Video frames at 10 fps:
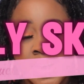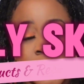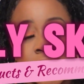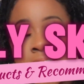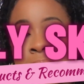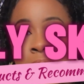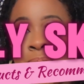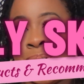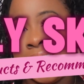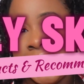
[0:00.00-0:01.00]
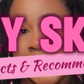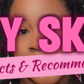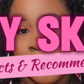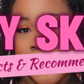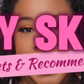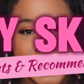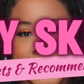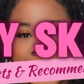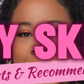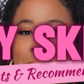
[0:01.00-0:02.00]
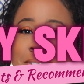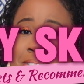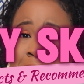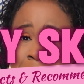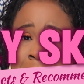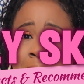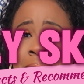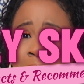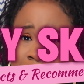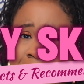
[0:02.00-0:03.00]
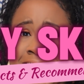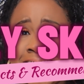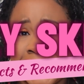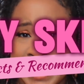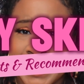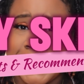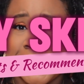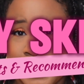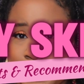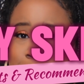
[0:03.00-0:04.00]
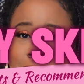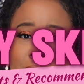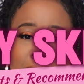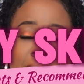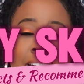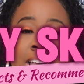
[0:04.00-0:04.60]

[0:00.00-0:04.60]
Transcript: We're talking about oily skin products, and we're talking about oily skin tips, right?